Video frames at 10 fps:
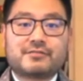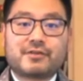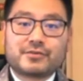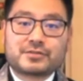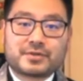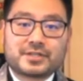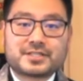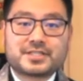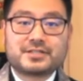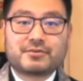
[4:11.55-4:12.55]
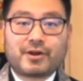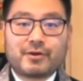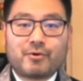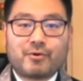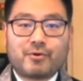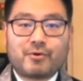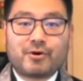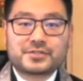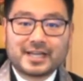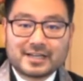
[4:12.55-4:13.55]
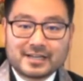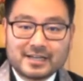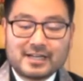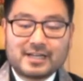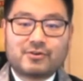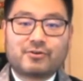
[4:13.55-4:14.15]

I've always wanted to see the Great Wall of China,